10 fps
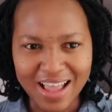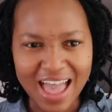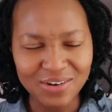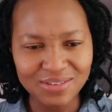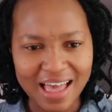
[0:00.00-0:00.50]

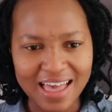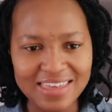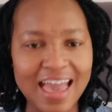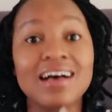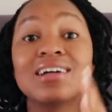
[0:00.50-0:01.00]

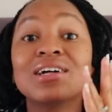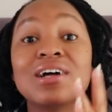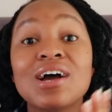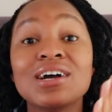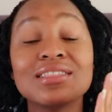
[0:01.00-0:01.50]

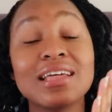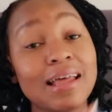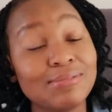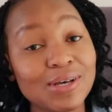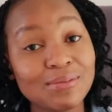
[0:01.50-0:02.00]
the
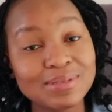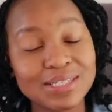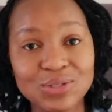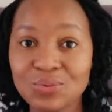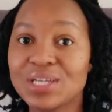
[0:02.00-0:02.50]
laptop
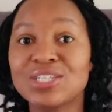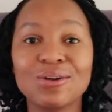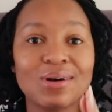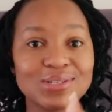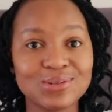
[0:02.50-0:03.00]

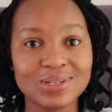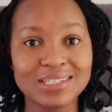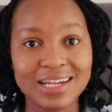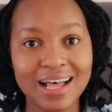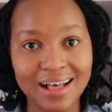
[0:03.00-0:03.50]
situation was
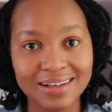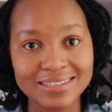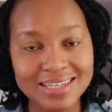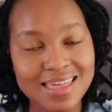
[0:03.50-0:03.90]
sorted out,